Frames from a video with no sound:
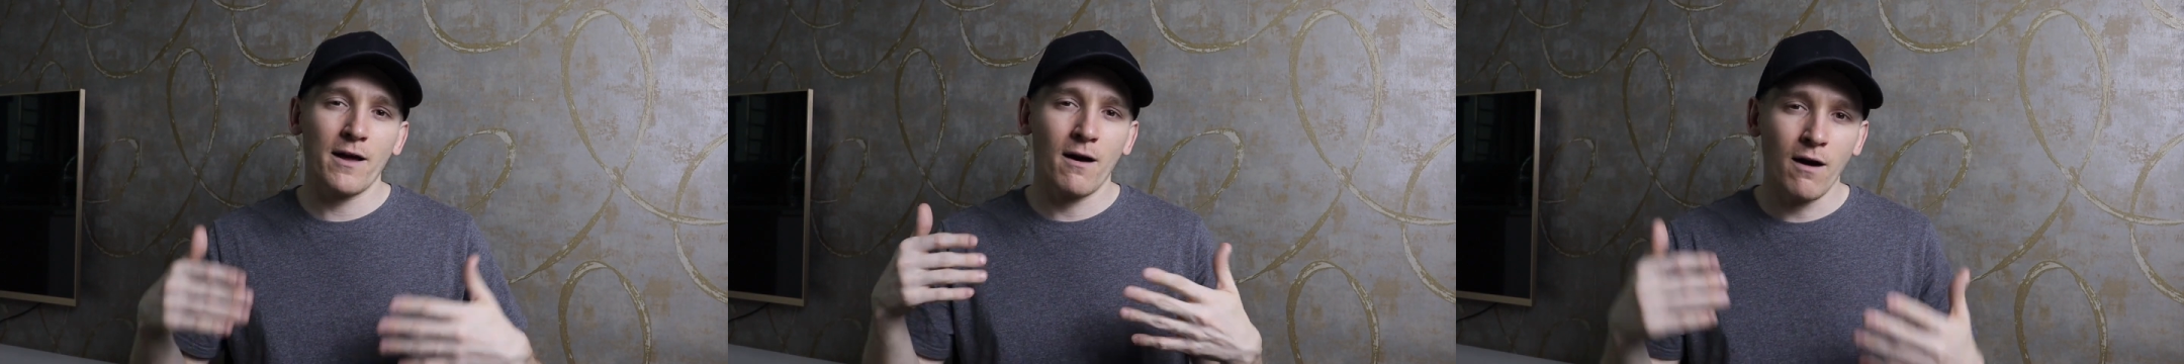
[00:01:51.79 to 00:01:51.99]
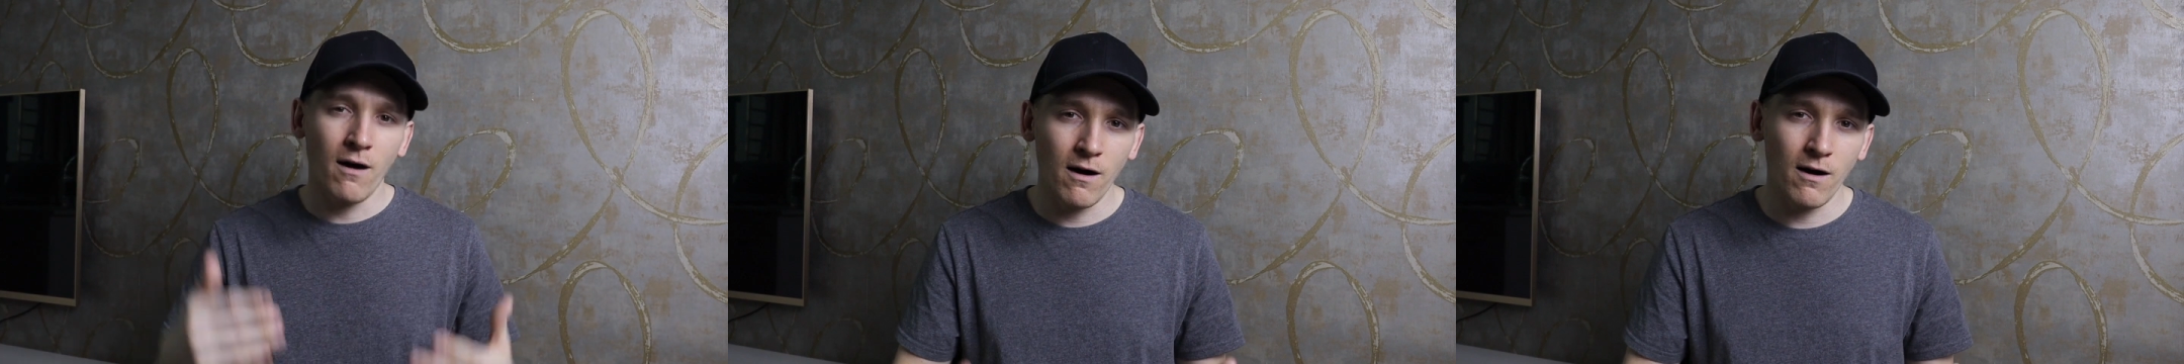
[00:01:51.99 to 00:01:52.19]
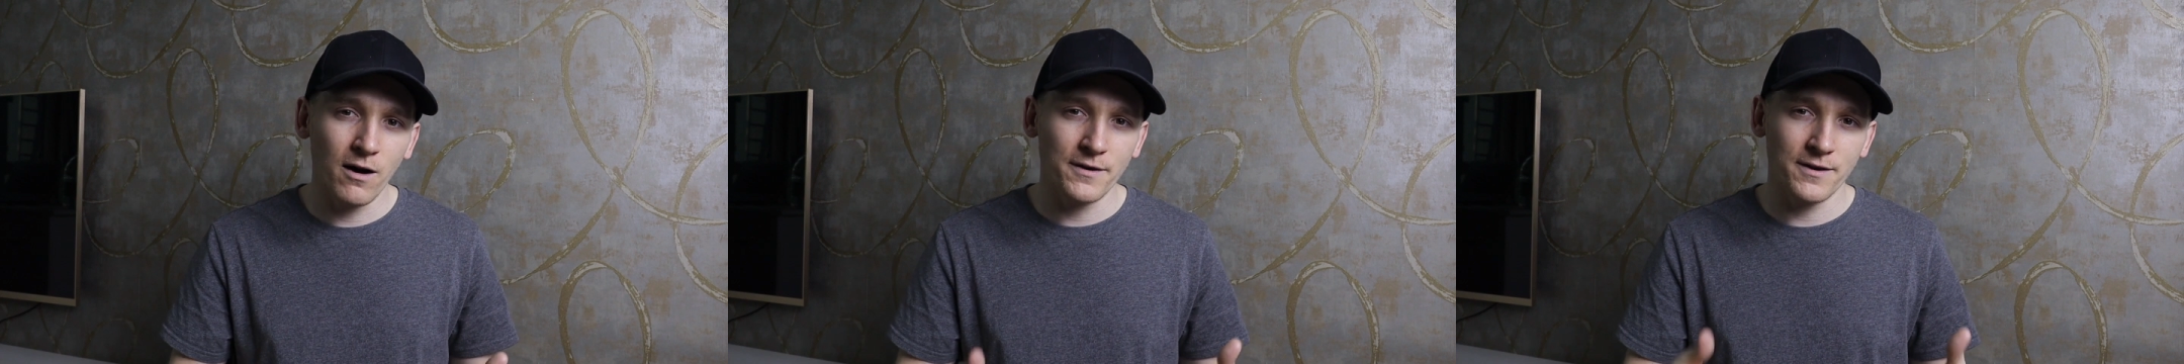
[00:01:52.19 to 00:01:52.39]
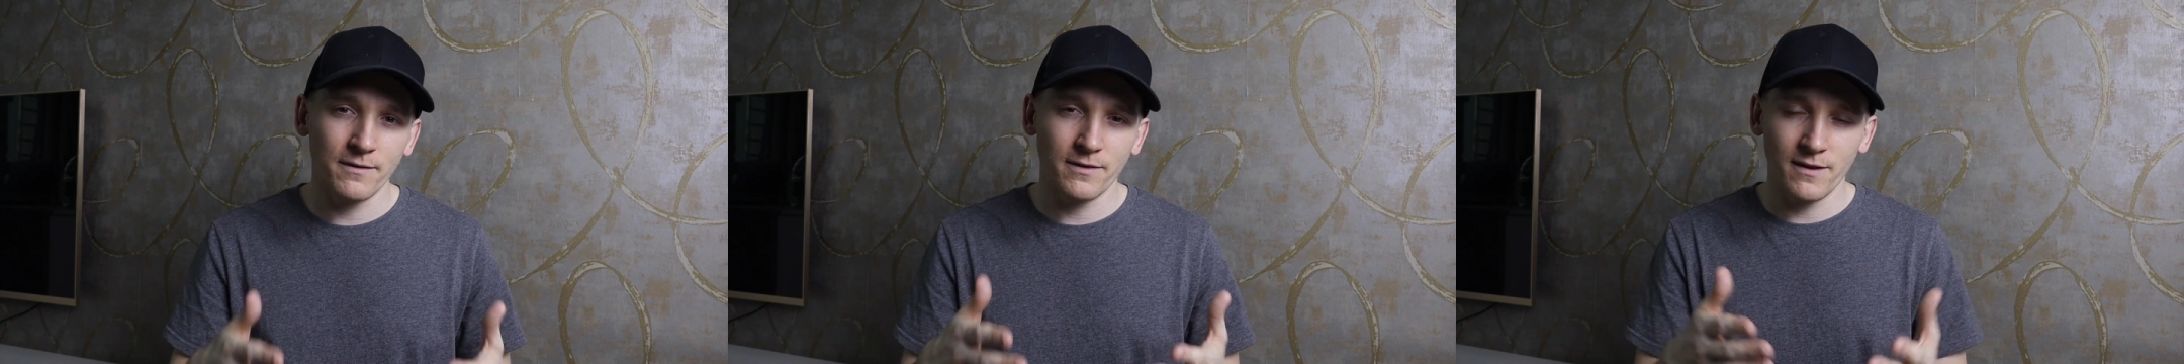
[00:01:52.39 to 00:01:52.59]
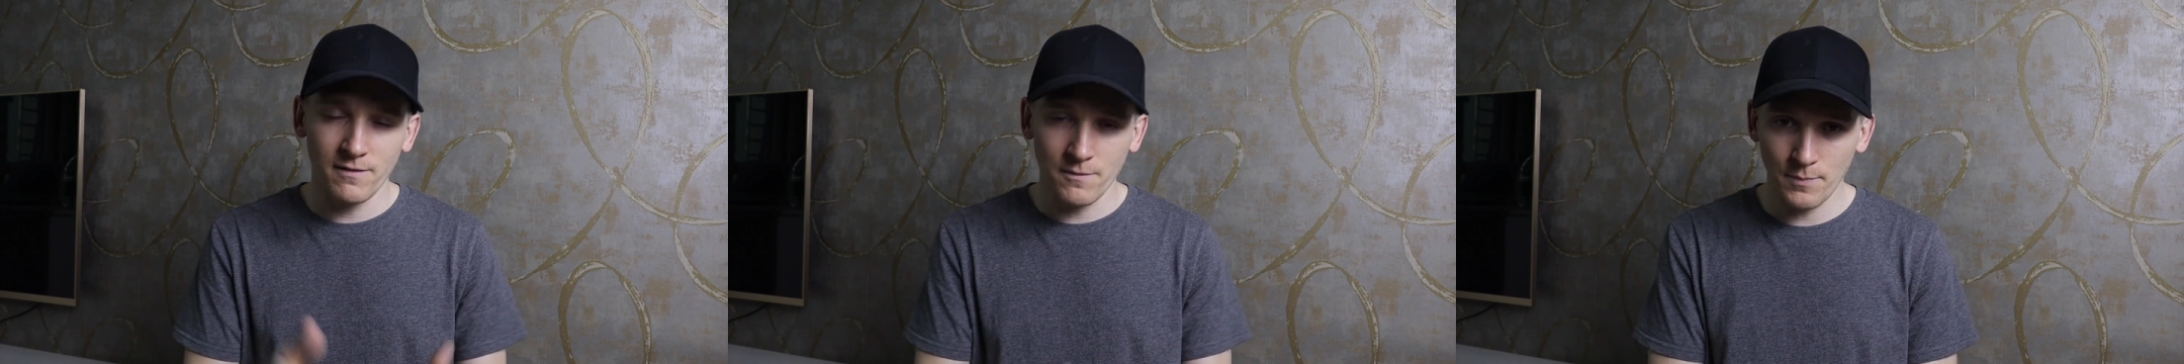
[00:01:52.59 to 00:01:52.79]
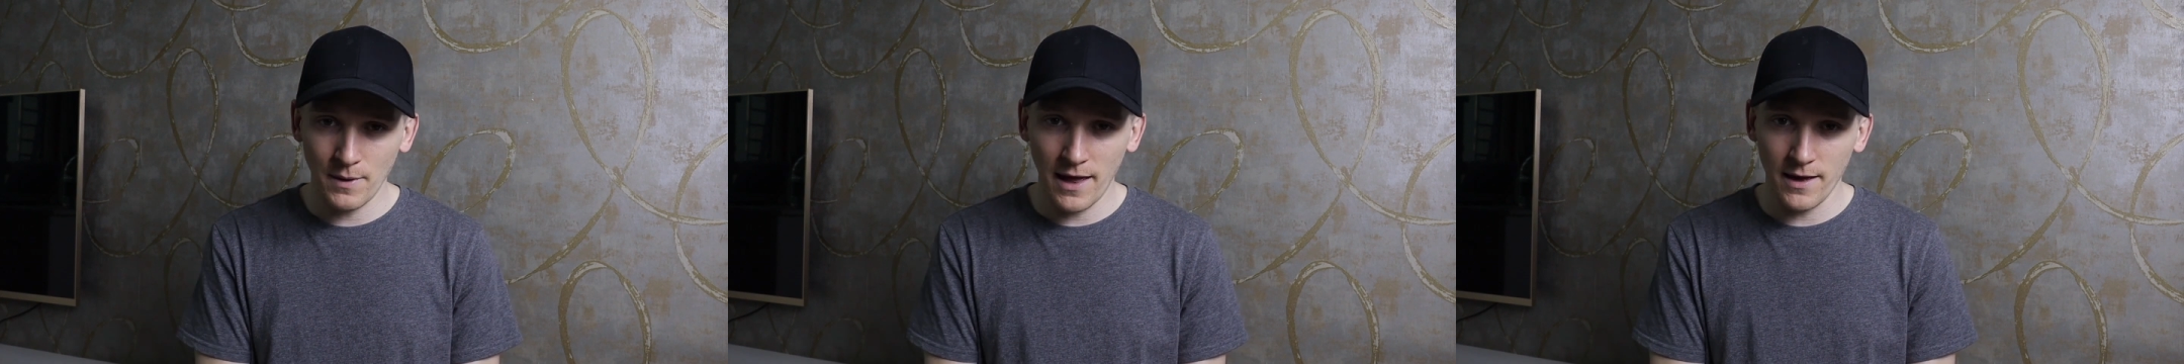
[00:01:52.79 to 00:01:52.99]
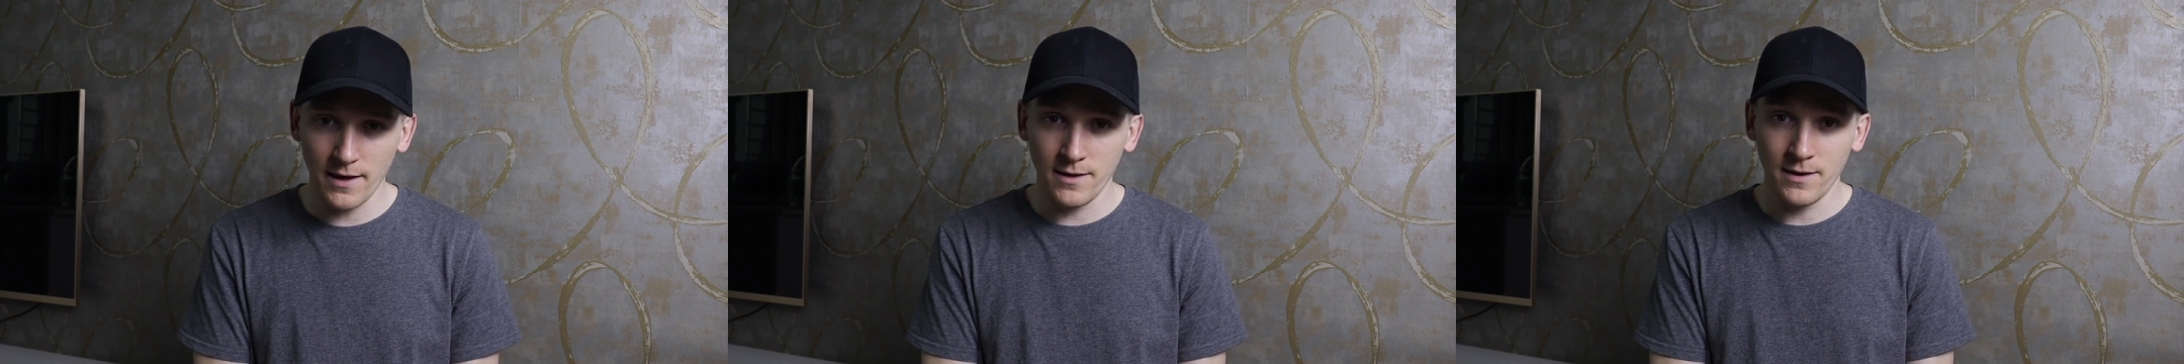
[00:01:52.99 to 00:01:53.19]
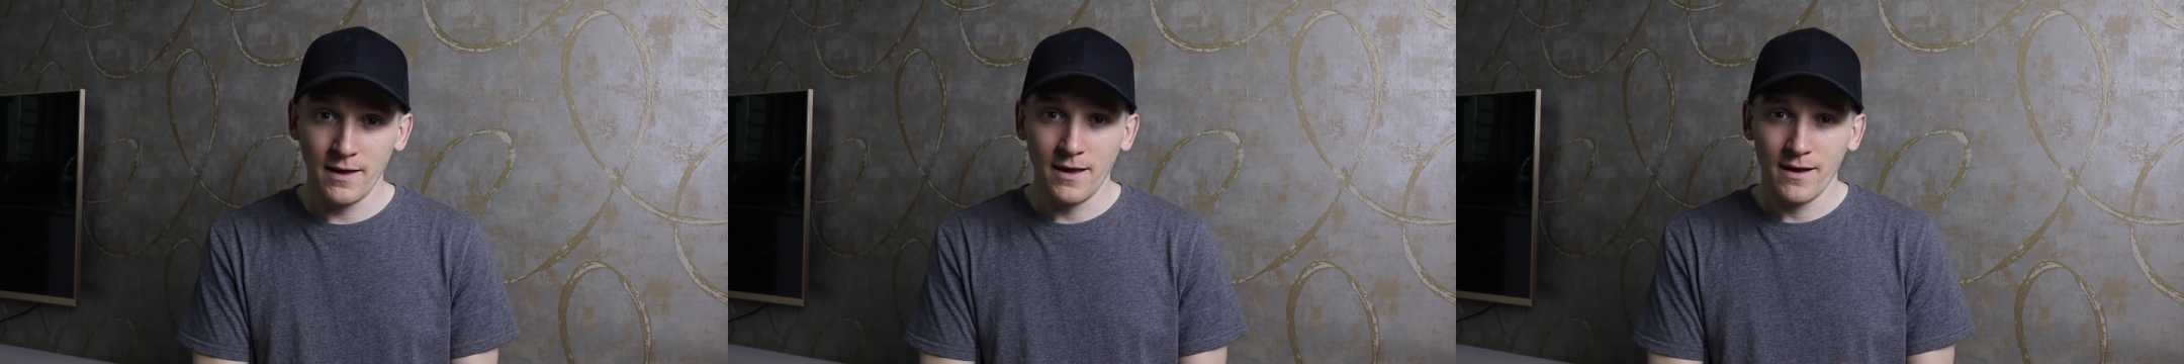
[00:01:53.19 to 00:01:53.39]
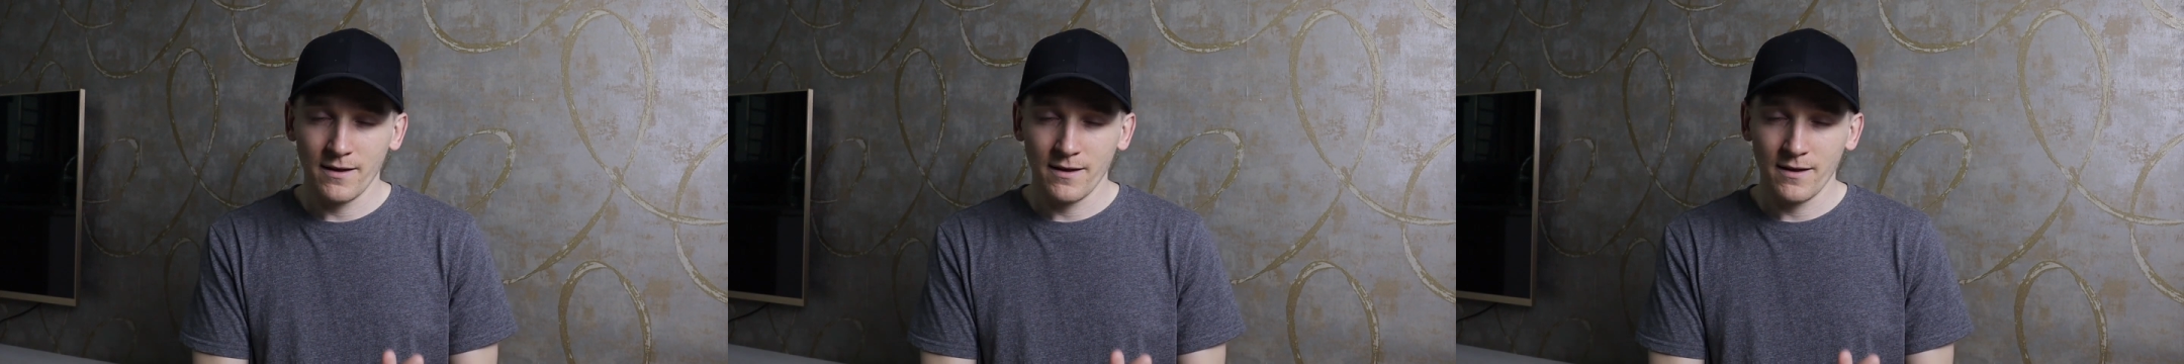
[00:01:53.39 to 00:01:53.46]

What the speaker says: hard display